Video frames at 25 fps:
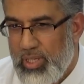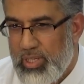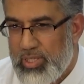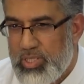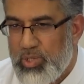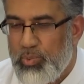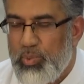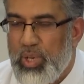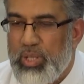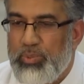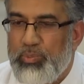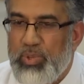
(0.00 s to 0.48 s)

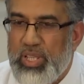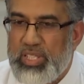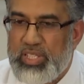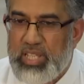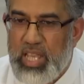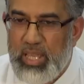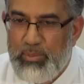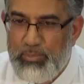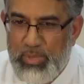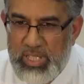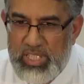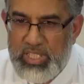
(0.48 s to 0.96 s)
So when we
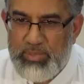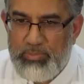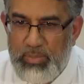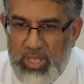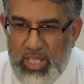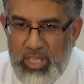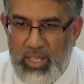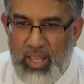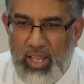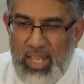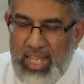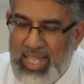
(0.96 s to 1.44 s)
say
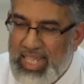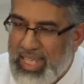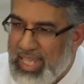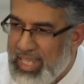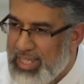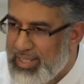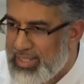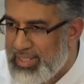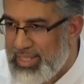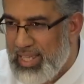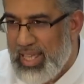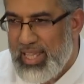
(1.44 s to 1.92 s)
Bismillah, it
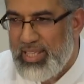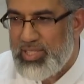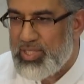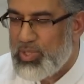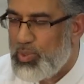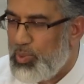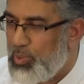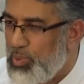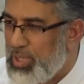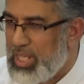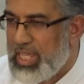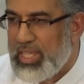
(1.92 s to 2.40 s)
contains
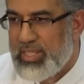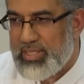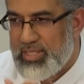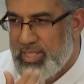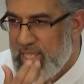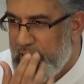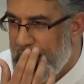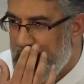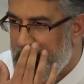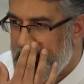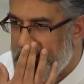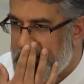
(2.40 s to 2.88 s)
all His
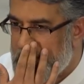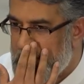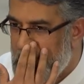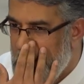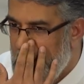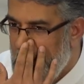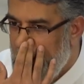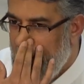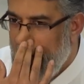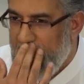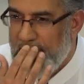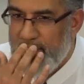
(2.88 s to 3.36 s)
names
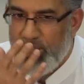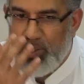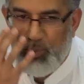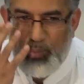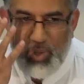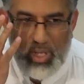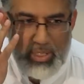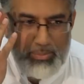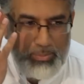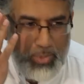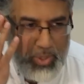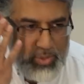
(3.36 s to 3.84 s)
and the
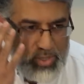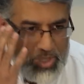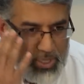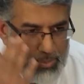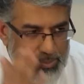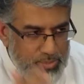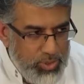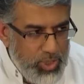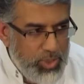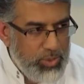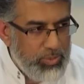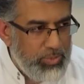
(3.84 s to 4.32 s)
one most
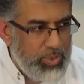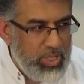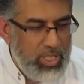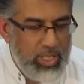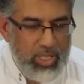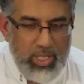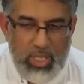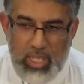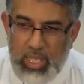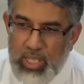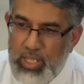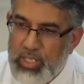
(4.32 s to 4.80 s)

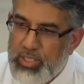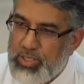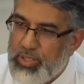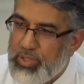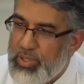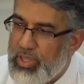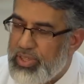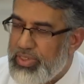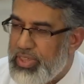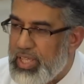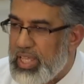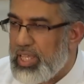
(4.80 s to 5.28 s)
appropriate
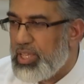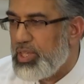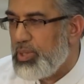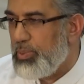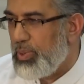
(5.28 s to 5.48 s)
to the thing